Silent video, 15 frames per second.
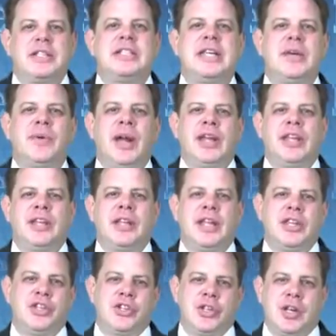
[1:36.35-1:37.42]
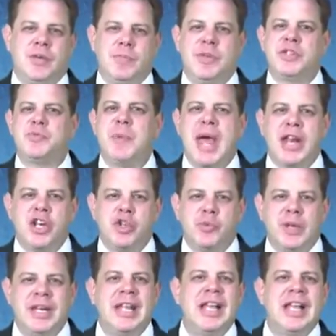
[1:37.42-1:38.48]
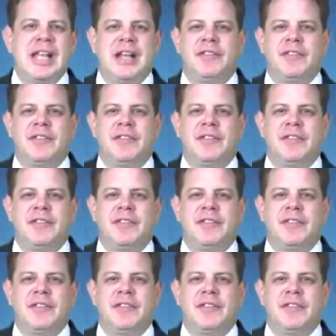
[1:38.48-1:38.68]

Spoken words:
Deregulation and mismanagement